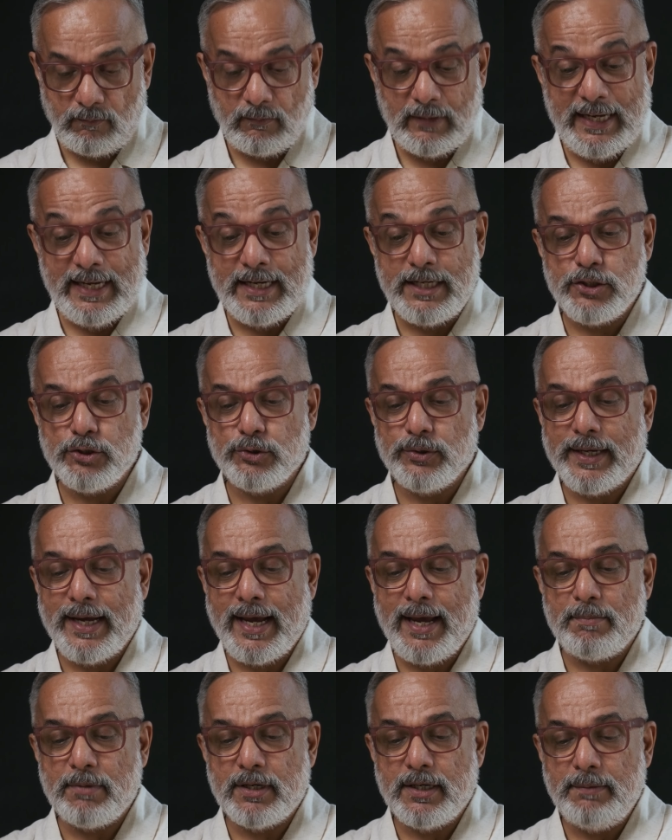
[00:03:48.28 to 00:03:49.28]
Into the
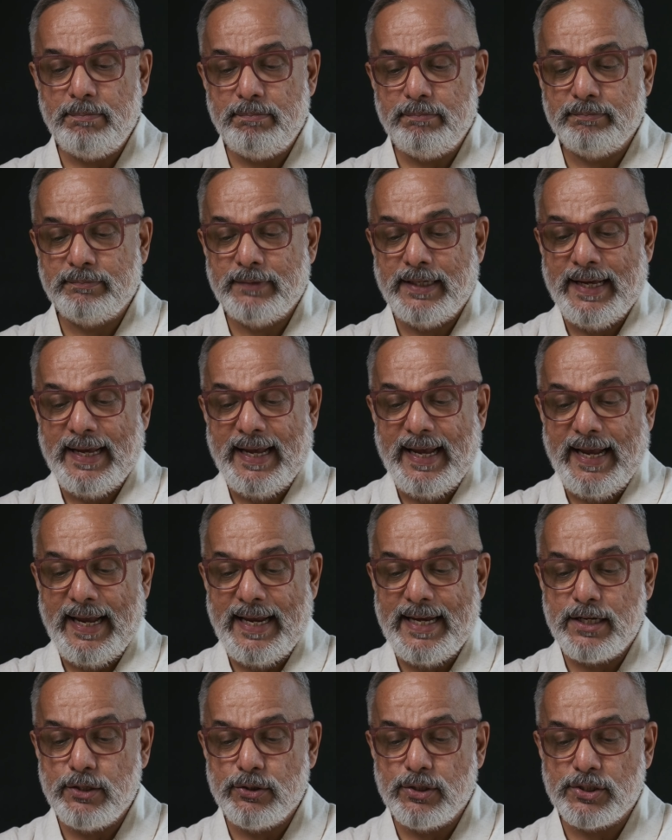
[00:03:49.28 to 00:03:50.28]
camera,
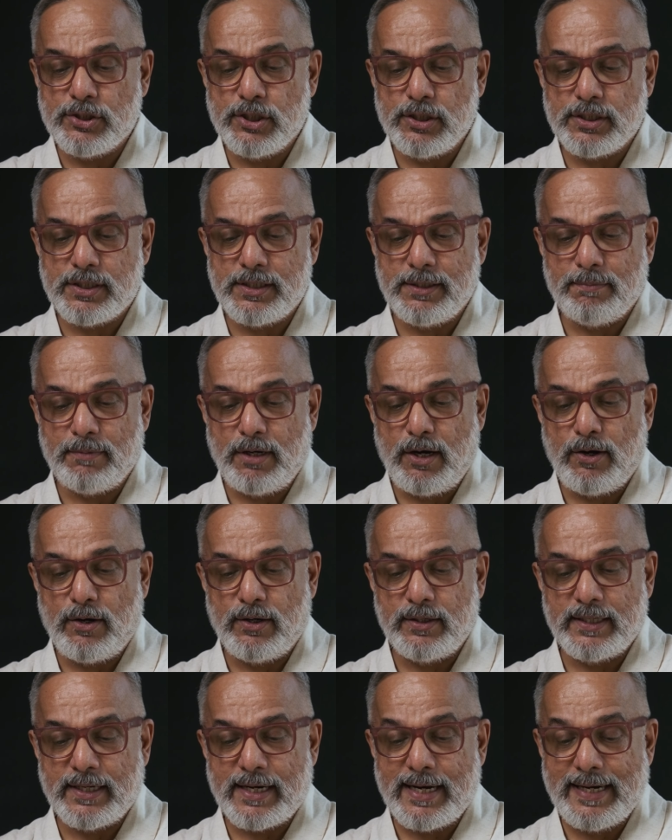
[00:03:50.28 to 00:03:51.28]
into the system
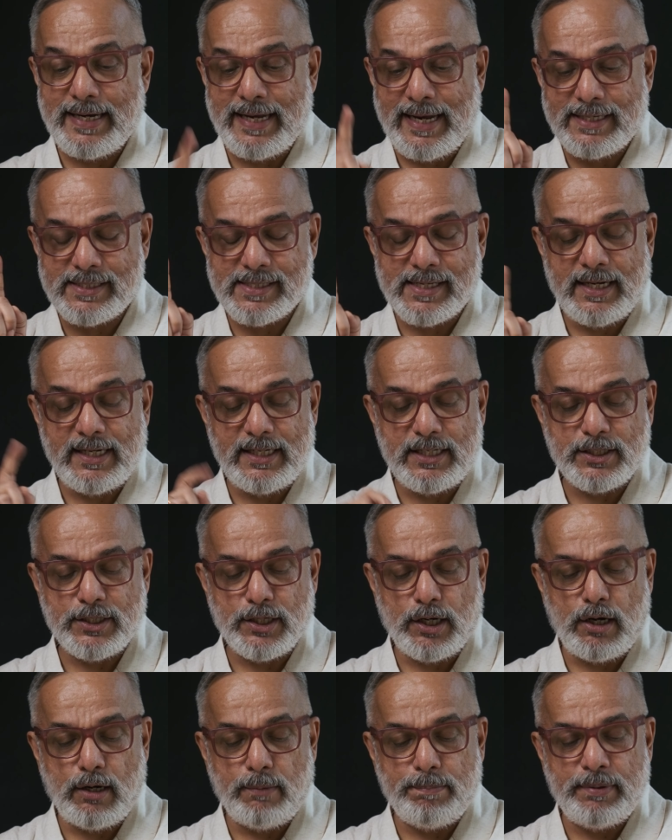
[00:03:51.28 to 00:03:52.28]
on the right hand side
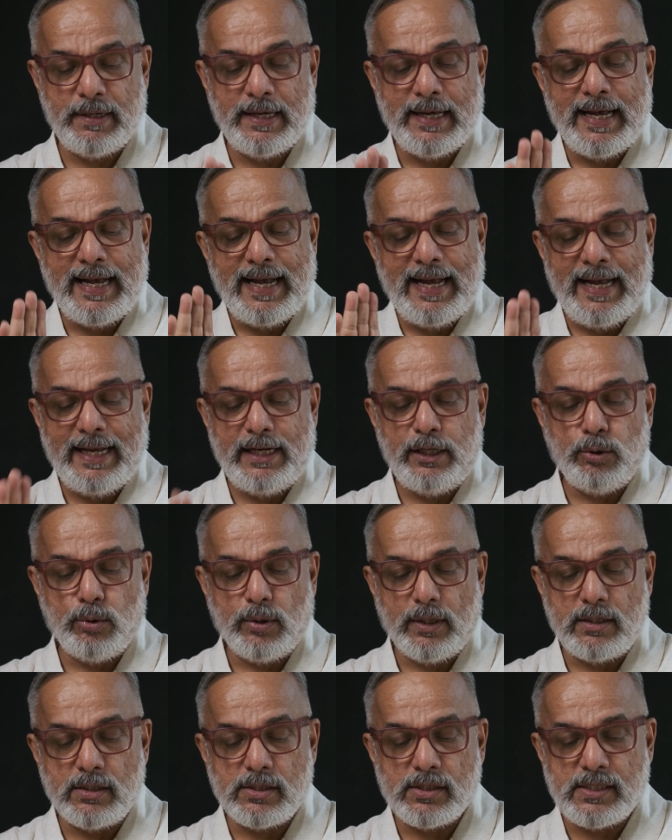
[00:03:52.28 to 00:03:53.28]
top, and you
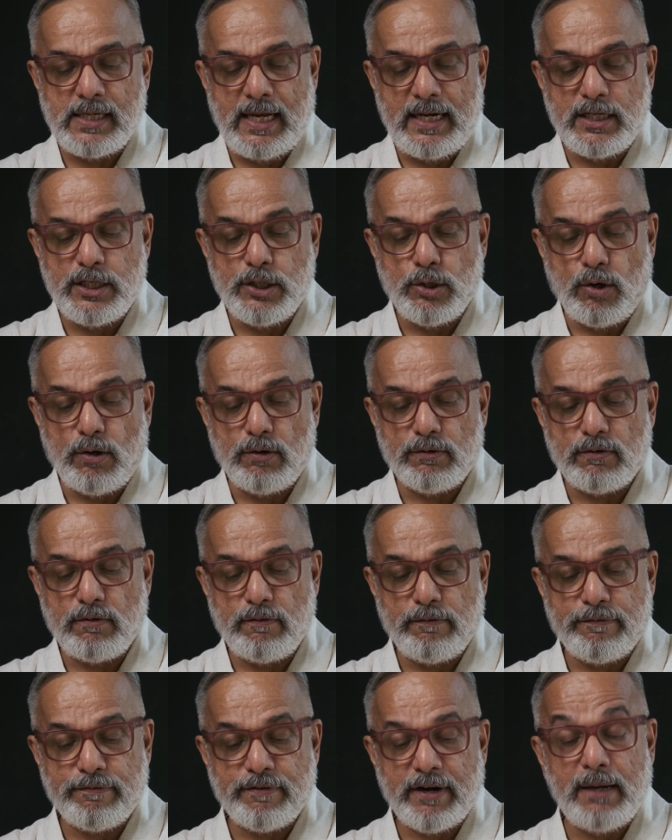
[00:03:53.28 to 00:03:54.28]
can set your
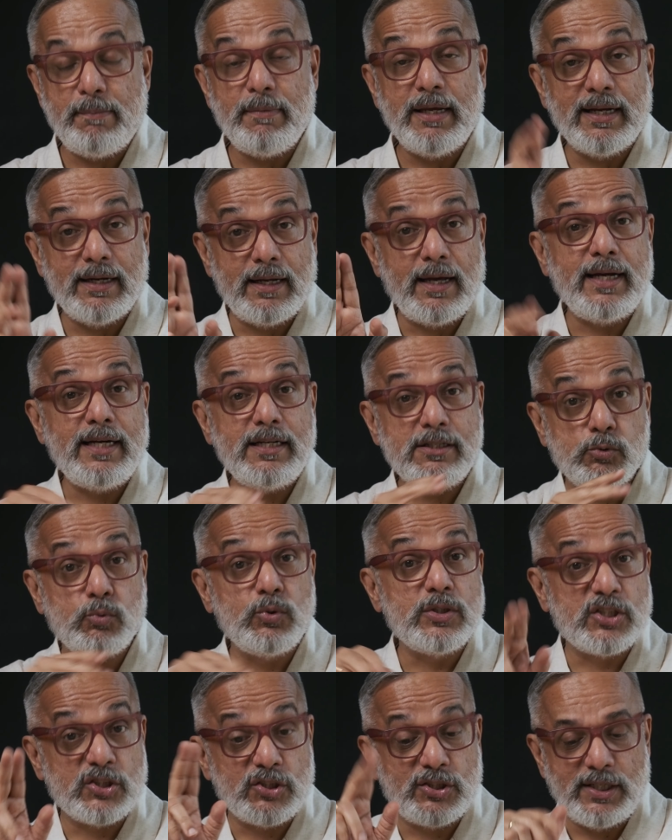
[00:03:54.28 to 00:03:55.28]
framing lines,
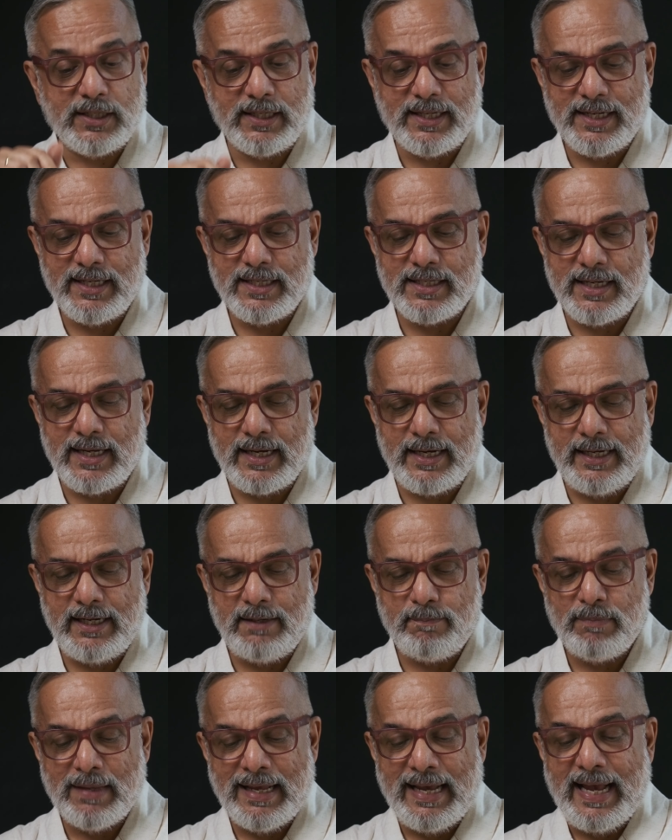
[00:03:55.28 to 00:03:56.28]
which is the grid
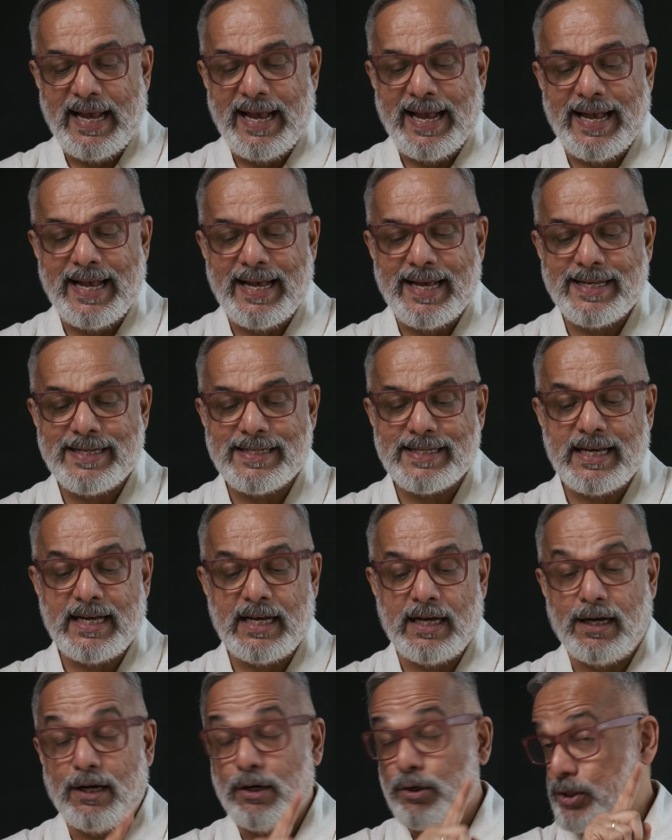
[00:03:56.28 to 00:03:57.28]
line, and
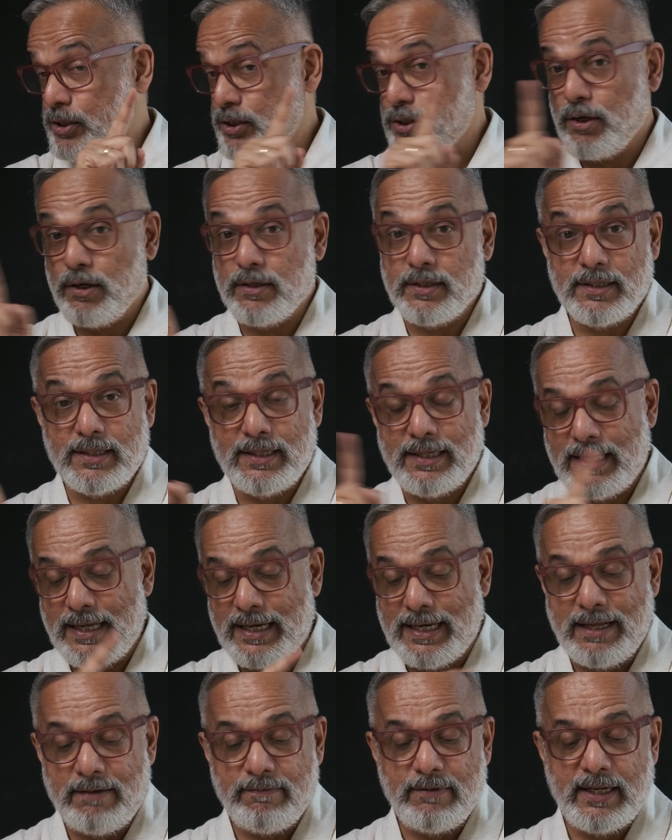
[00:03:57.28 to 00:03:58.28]
a horizontal
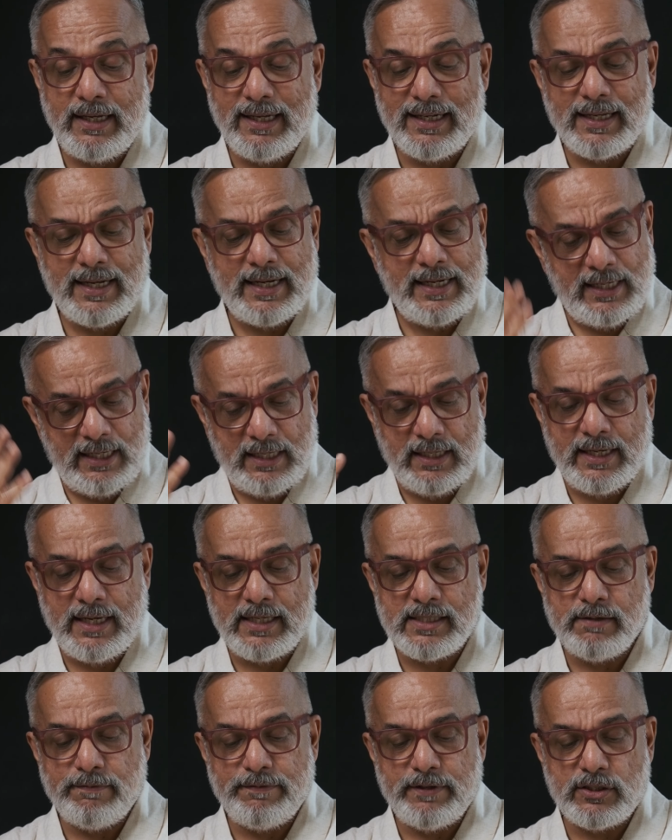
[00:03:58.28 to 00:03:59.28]
leveling line in
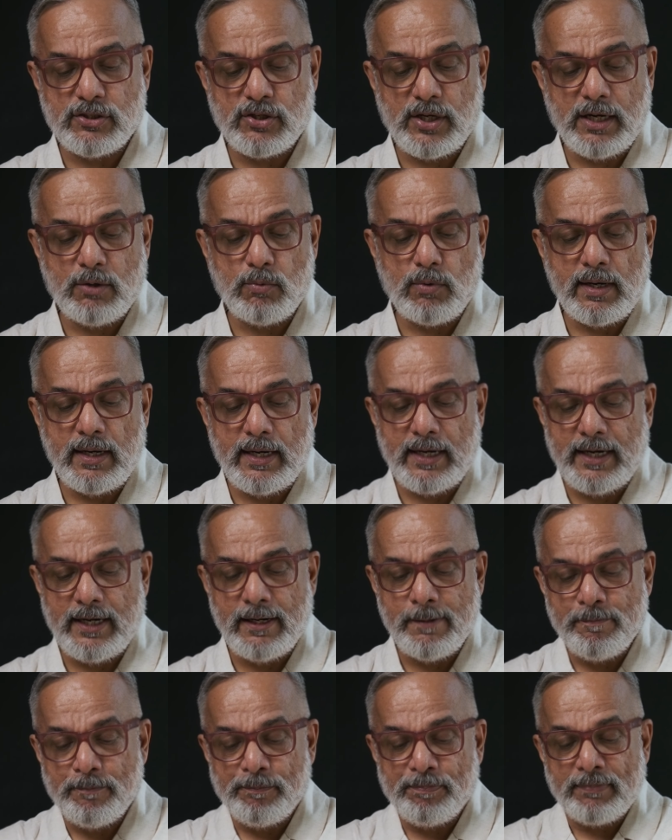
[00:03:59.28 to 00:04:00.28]
case if it's
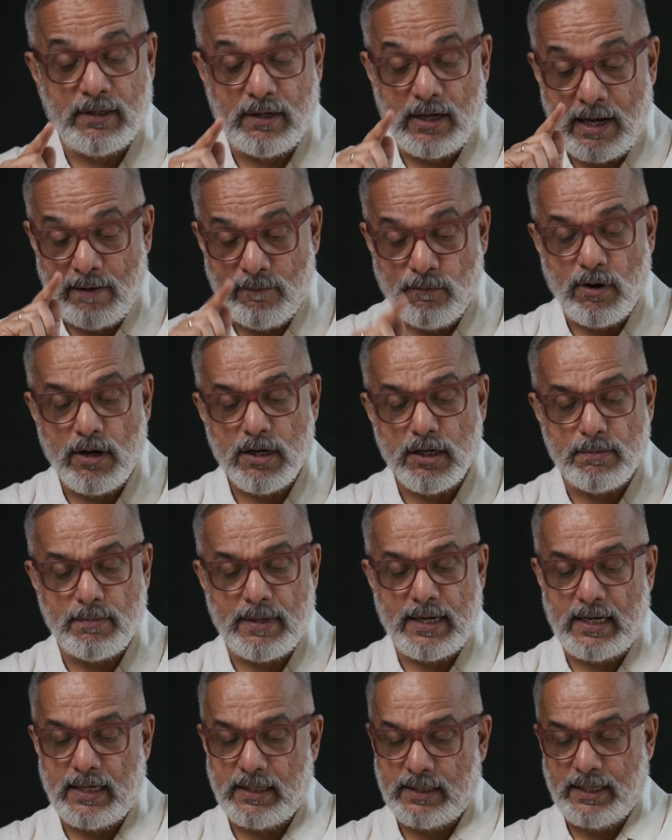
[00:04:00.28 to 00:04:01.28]
required, a
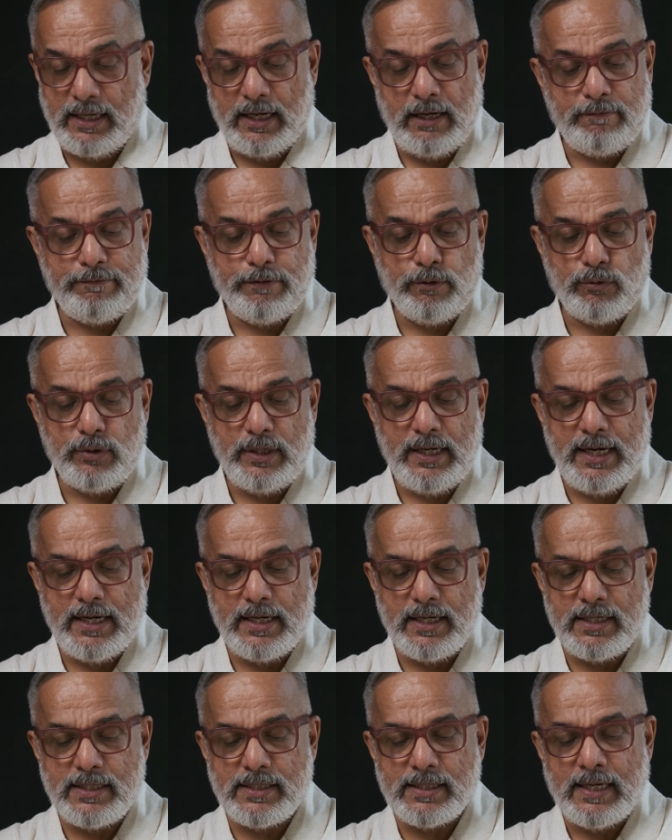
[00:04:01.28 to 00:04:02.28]
watermark if you need
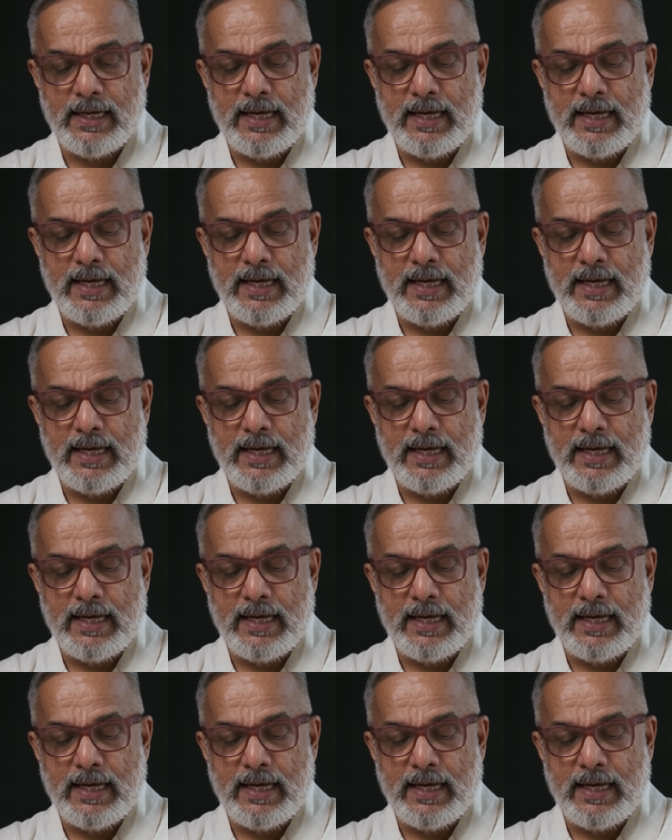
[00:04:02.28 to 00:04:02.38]
it,